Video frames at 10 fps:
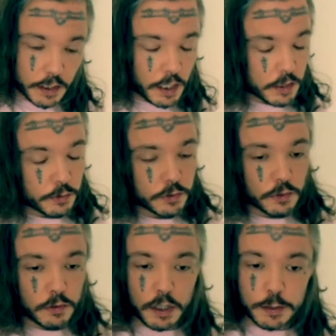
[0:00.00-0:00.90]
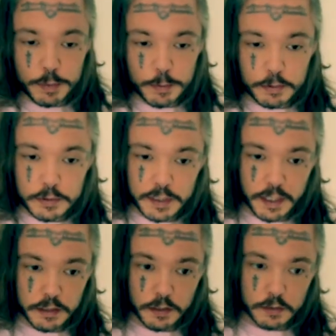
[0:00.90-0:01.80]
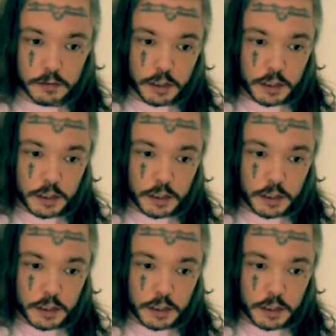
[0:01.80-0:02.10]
and also other people that I know,